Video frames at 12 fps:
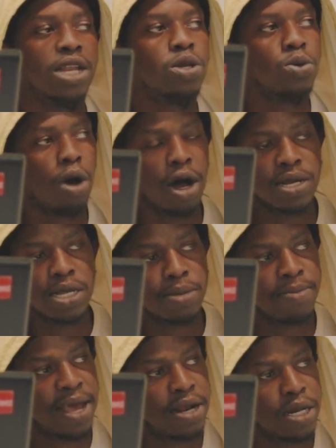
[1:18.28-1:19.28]
I do artist
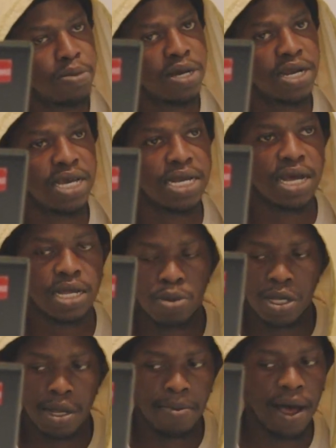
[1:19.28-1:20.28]
management, he does
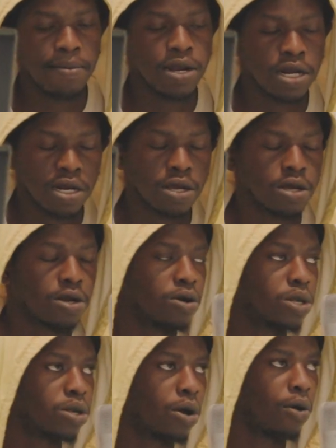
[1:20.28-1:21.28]
music publishing,
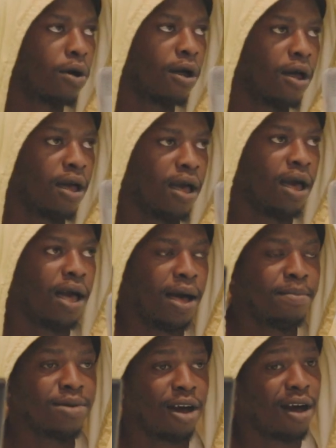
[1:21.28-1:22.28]
So
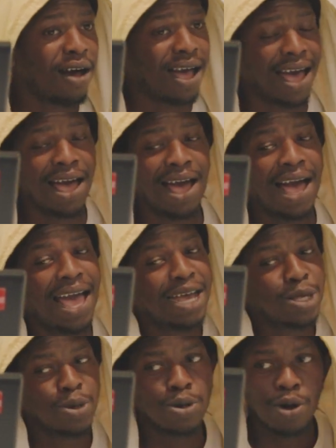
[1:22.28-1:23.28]
I
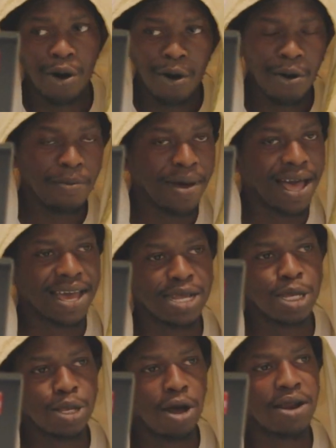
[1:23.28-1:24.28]
had to go back
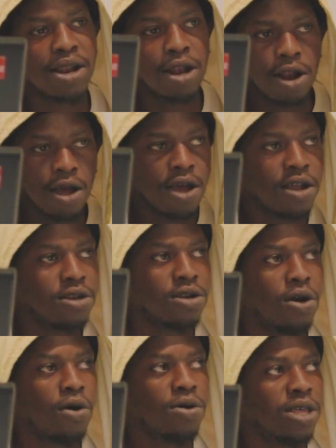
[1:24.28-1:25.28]
and start and learn,
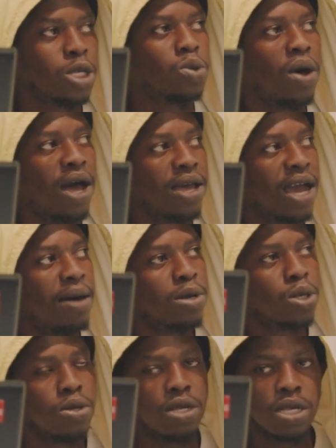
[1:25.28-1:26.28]
That's why
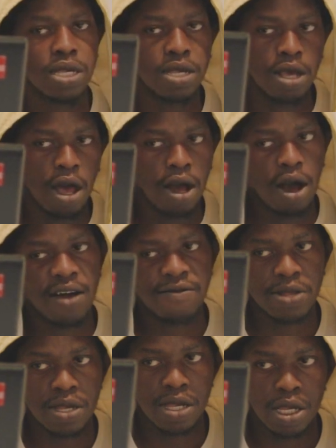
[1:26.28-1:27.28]
coming to these
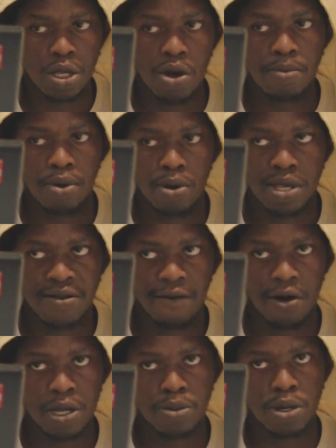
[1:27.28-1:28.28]
conferences is so important
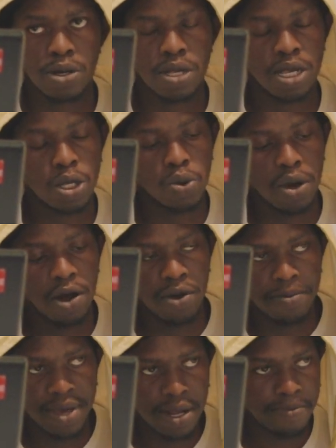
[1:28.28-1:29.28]
for us, because that's where we
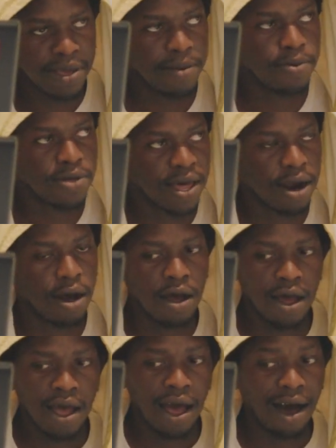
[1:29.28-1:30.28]
meet people that are
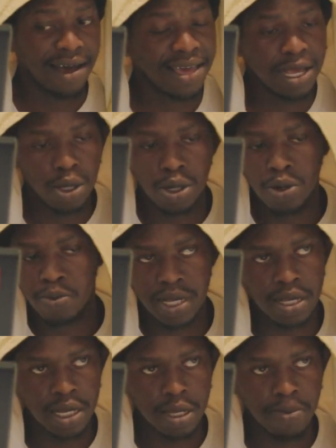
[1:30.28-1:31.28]
here to do
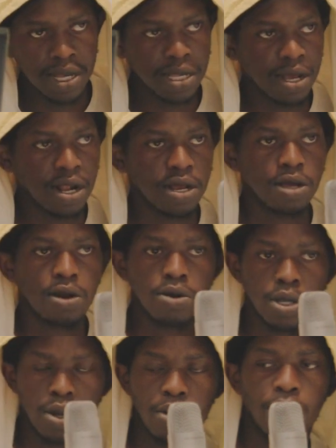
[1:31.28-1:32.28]
business, basically,
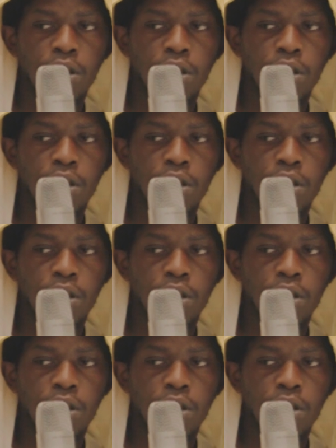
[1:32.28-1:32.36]
So